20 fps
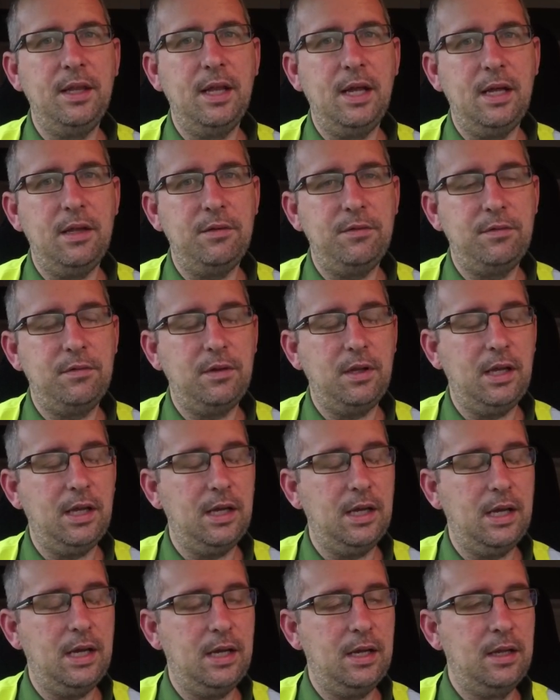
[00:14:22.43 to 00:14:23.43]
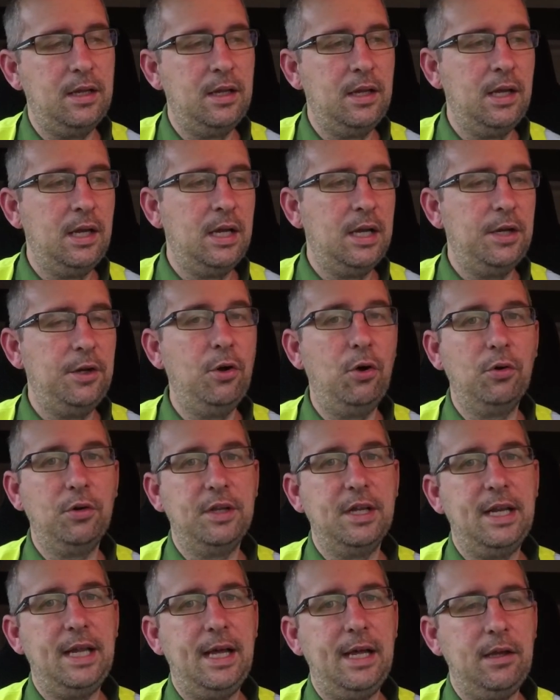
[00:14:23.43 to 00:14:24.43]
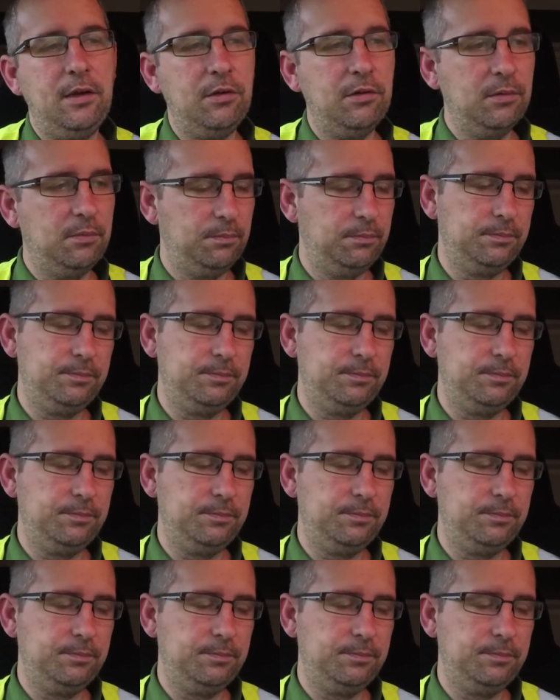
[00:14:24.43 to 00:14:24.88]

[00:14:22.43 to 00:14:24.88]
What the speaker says: there's long delays.